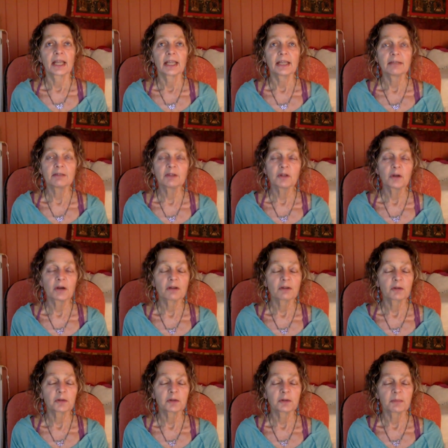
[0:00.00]
even though I
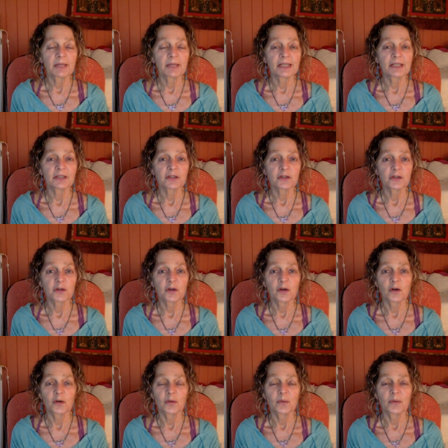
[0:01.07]
wrote it many years
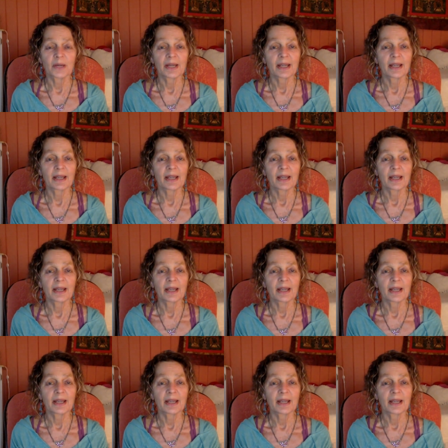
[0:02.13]
ago,